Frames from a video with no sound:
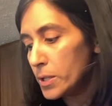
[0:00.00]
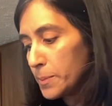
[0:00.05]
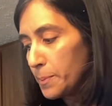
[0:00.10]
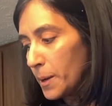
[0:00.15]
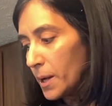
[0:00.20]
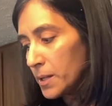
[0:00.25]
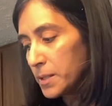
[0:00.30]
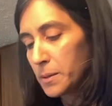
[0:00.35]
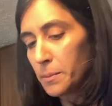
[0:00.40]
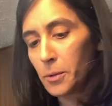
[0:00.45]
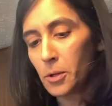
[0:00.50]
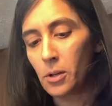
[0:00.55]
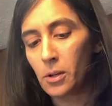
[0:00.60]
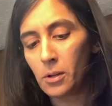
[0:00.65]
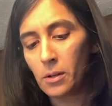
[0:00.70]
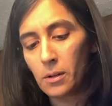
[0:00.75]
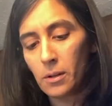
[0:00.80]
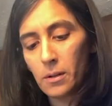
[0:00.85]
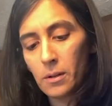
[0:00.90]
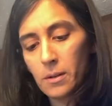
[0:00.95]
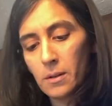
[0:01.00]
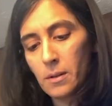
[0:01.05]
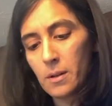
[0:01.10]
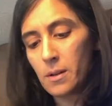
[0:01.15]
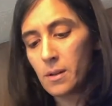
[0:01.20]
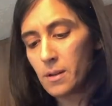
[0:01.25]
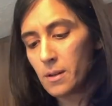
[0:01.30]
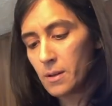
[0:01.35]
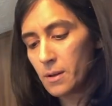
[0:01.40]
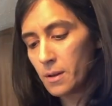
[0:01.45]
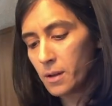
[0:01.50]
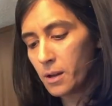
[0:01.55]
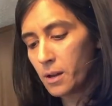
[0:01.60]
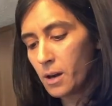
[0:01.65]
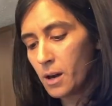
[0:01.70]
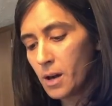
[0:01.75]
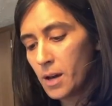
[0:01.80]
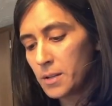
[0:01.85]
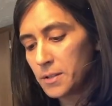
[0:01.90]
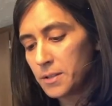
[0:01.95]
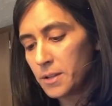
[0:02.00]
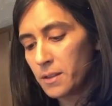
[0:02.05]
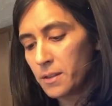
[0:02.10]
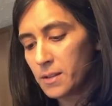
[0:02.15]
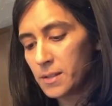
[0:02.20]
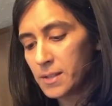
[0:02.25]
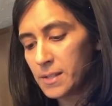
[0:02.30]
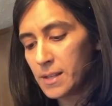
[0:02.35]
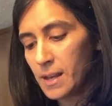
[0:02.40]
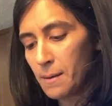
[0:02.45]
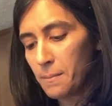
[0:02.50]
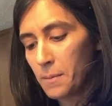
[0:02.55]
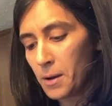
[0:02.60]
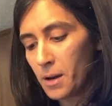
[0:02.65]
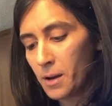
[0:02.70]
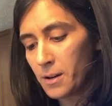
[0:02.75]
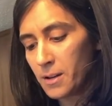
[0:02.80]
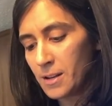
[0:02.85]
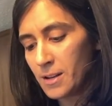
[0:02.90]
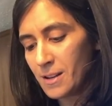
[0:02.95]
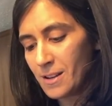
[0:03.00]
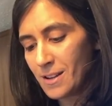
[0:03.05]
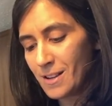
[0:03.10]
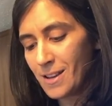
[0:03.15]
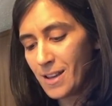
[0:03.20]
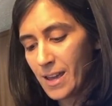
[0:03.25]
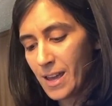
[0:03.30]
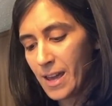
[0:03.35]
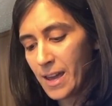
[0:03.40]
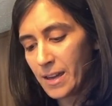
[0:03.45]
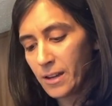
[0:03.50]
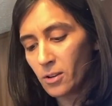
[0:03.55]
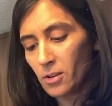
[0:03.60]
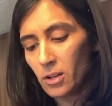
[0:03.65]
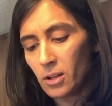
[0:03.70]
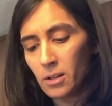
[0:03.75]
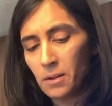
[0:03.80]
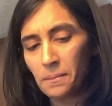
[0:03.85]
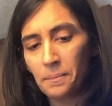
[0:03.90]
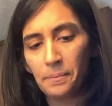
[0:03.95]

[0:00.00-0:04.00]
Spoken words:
possible, cut the stem on an angle,